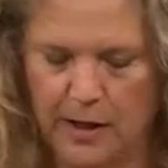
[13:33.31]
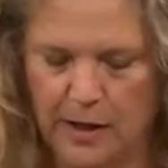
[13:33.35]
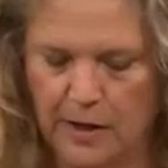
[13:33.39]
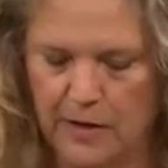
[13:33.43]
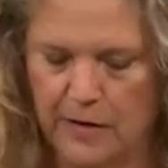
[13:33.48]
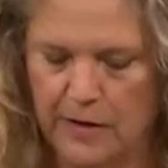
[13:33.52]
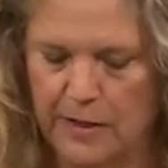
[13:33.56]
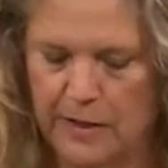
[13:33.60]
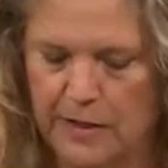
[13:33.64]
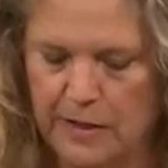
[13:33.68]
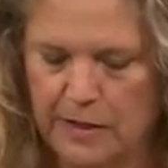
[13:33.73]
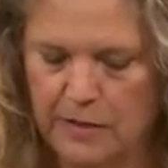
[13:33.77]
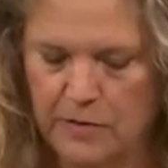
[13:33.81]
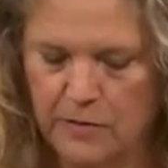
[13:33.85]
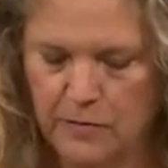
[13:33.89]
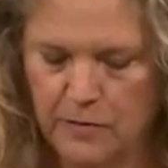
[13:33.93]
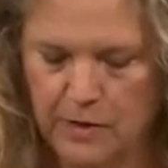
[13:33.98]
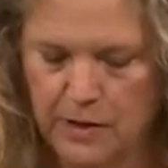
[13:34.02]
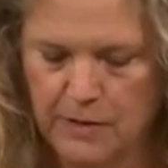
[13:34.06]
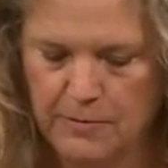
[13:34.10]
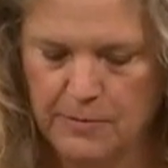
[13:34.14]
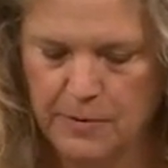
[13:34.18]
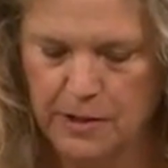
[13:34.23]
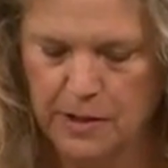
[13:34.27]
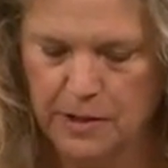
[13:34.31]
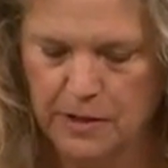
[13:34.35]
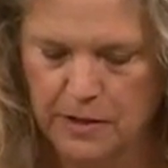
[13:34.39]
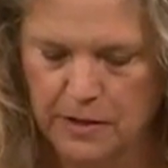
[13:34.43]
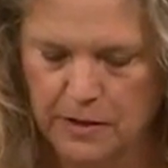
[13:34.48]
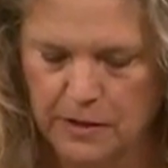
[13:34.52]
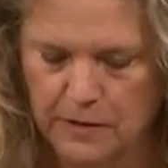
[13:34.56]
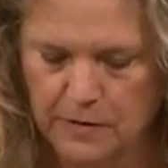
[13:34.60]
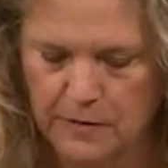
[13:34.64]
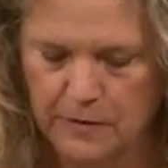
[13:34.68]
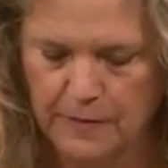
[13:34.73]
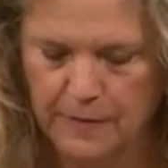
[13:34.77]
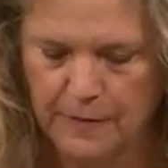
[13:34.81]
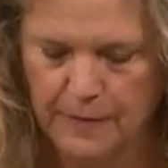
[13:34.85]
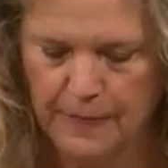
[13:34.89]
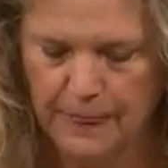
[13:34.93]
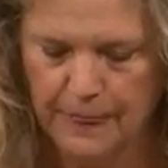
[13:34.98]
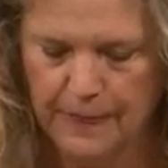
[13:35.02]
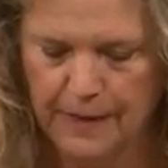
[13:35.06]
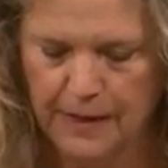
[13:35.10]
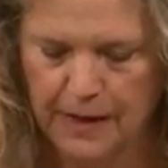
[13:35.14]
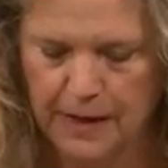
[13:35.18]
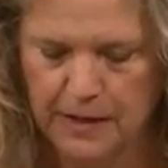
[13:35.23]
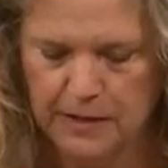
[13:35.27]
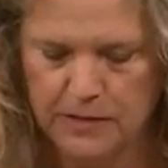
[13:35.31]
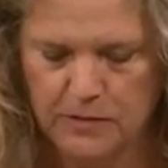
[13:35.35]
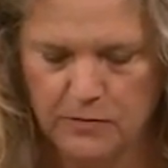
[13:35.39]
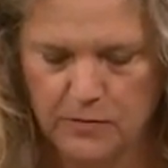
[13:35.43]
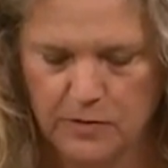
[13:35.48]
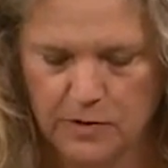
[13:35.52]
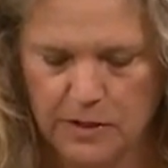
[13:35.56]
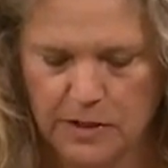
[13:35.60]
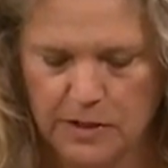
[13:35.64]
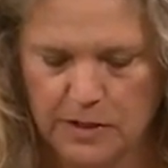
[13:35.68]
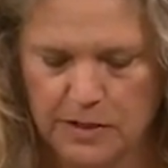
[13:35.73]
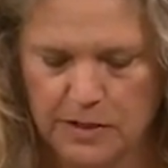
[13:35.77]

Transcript: All right, so what I'm gonna do, it's really